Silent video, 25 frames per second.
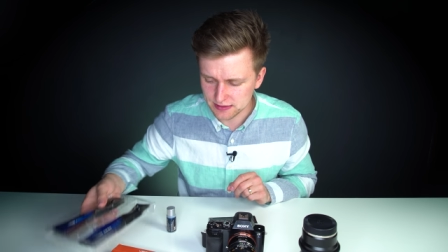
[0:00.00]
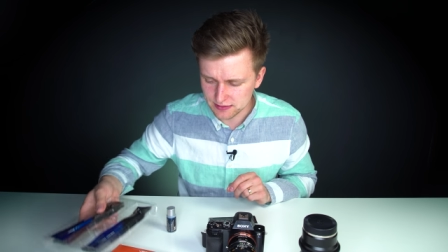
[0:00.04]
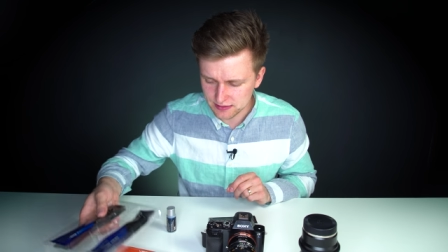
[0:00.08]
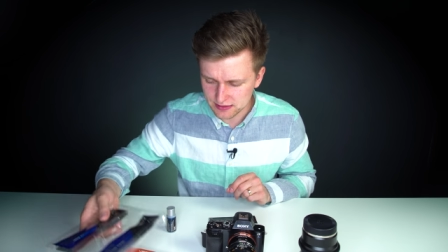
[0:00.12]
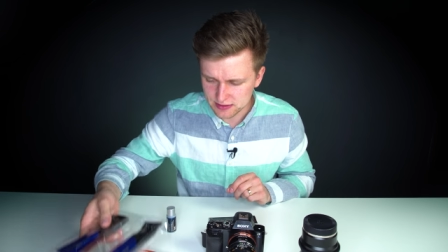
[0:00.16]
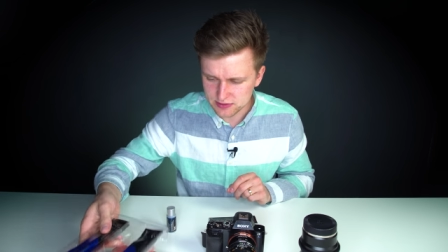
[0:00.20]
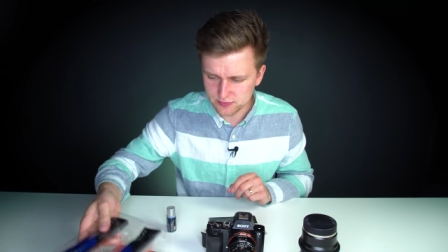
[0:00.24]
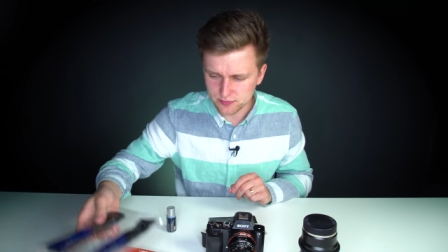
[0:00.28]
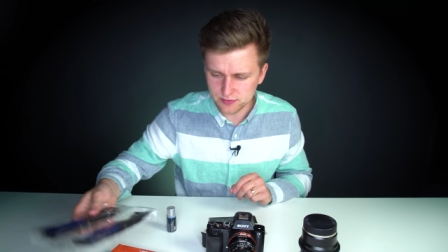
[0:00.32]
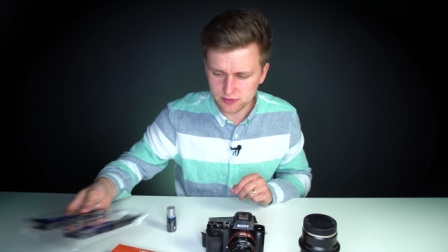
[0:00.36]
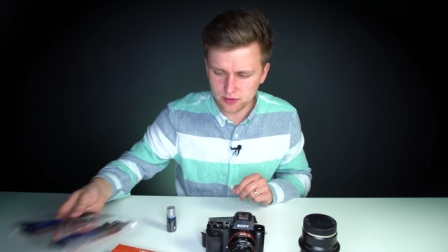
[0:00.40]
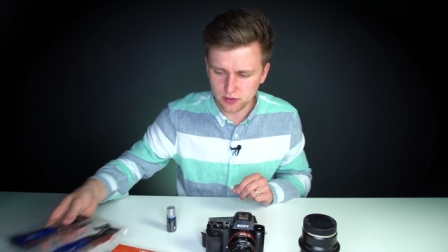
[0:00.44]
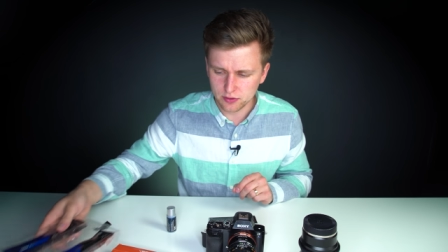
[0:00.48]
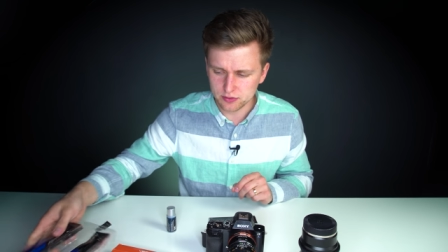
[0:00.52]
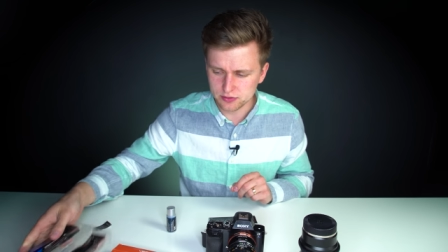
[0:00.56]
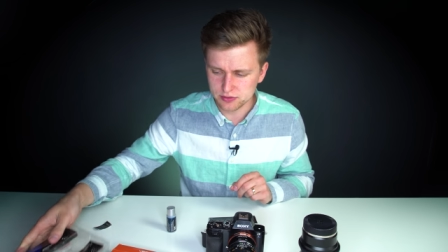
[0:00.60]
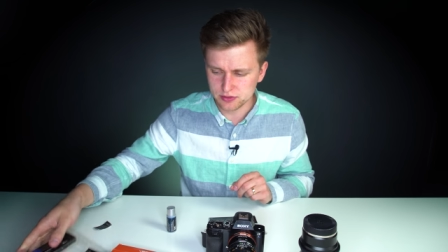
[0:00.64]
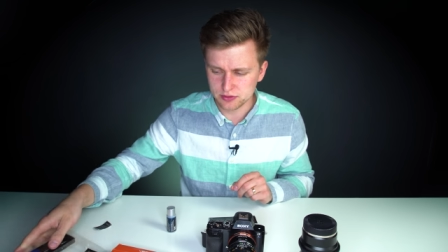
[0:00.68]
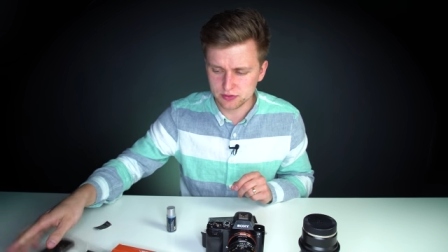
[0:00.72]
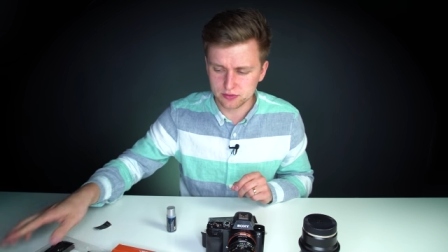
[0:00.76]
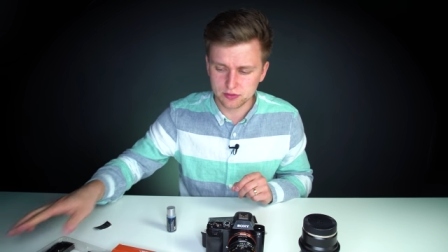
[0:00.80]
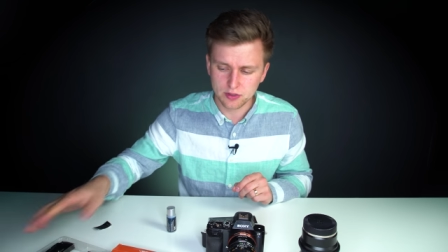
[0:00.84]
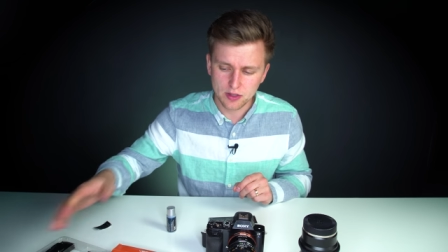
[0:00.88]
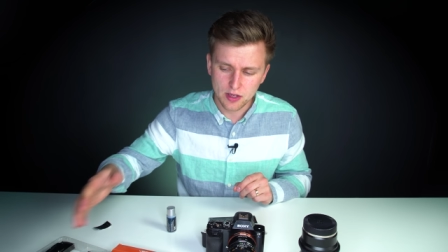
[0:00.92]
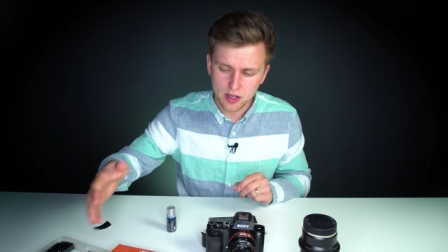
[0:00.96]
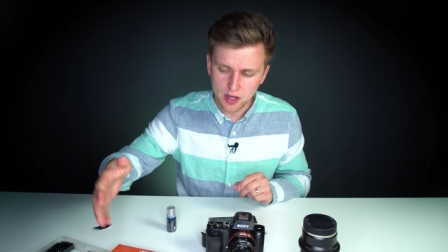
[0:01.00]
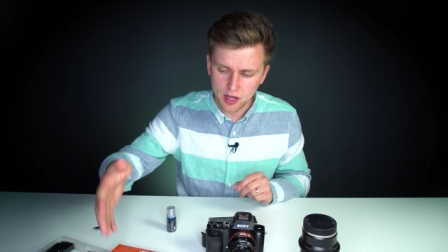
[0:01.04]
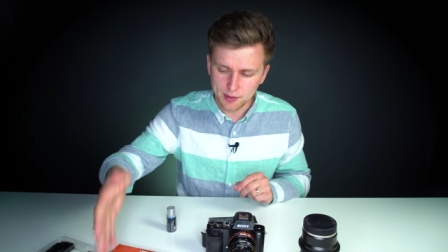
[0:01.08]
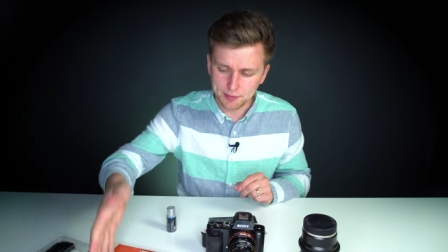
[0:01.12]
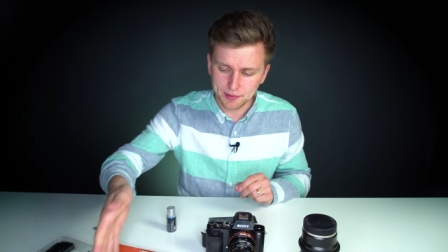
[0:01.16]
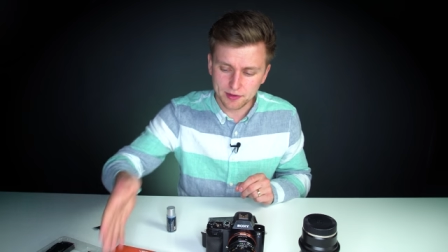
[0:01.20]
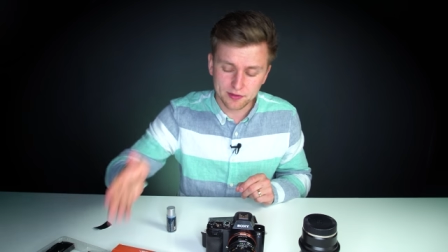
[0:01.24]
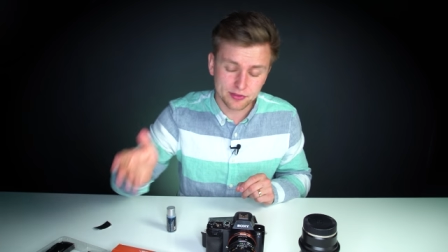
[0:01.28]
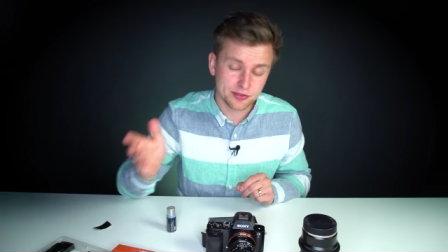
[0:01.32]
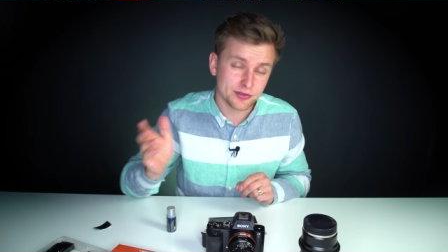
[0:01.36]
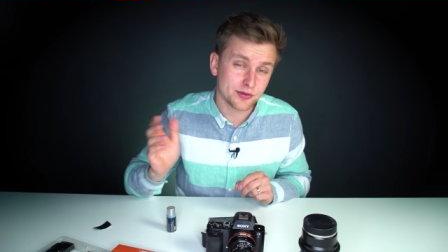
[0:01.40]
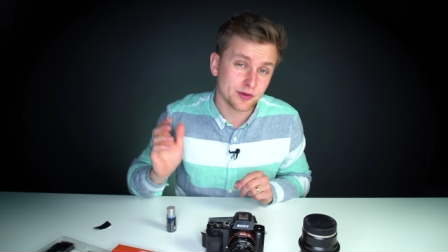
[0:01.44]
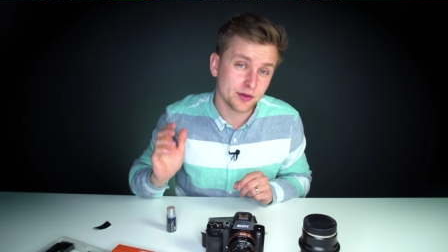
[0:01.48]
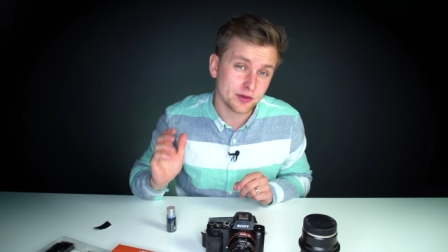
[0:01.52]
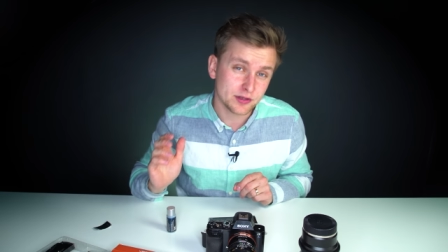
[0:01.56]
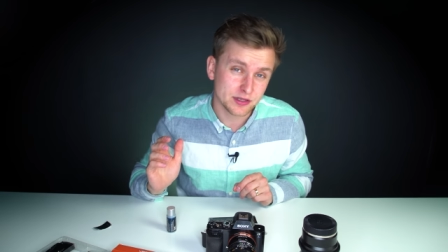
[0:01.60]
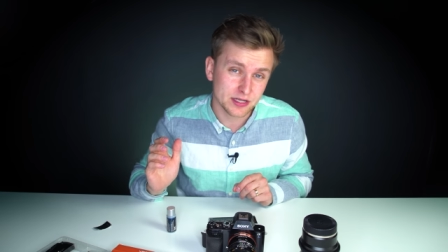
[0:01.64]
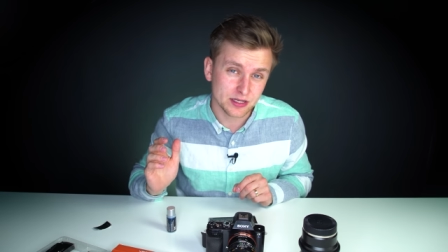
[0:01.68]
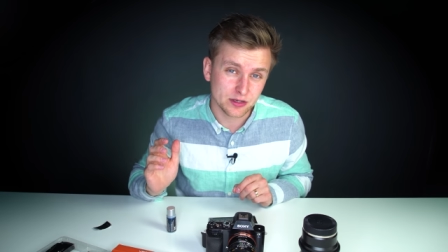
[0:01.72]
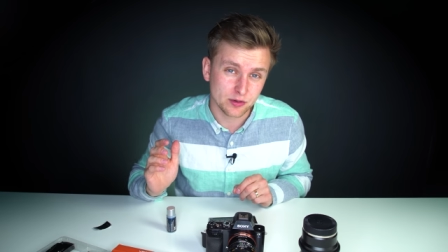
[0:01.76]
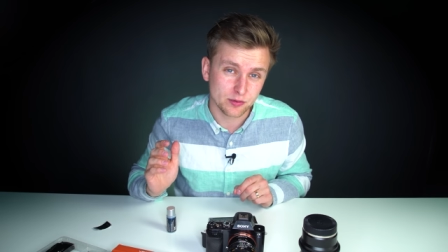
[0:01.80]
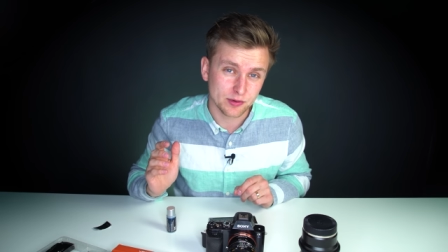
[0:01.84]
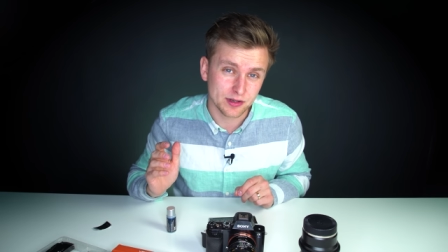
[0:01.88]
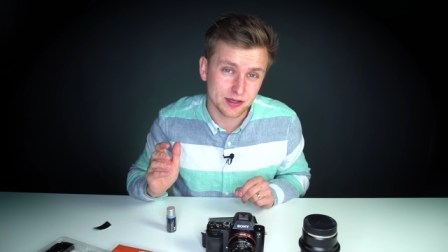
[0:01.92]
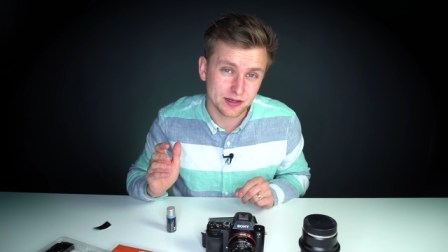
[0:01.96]
and this will cost you about
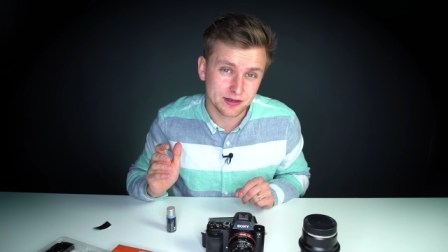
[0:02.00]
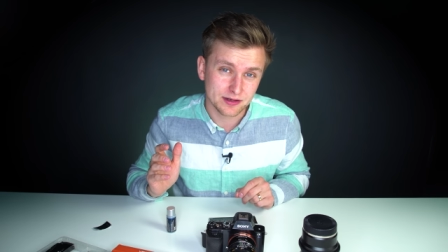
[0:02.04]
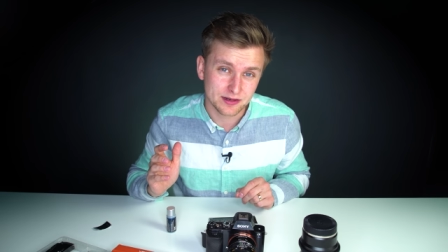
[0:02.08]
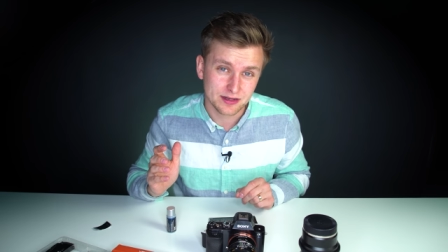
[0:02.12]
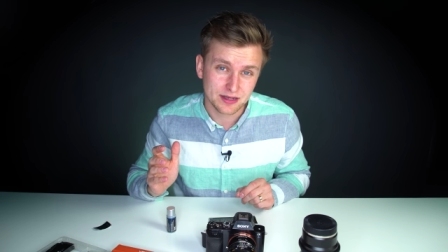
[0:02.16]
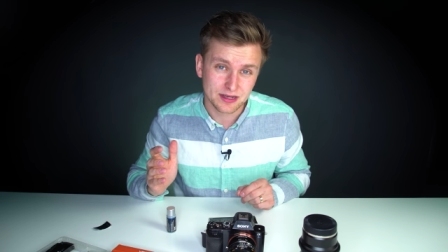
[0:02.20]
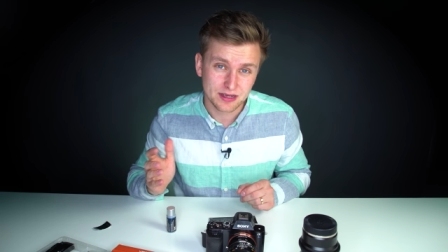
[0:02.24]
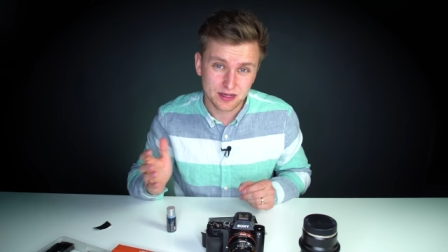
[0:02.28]
30 quid,